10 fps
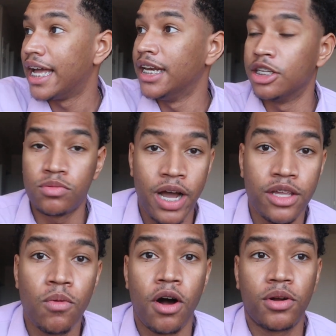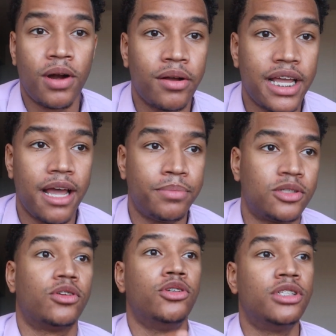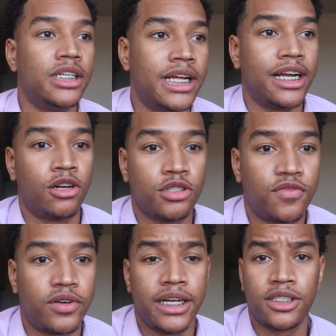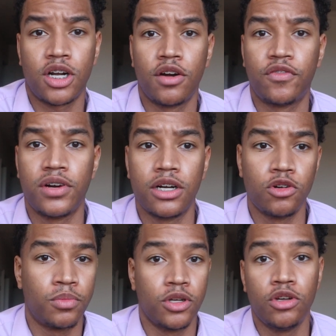And this is why you walk around campus or you see that girl's friends or her friend group,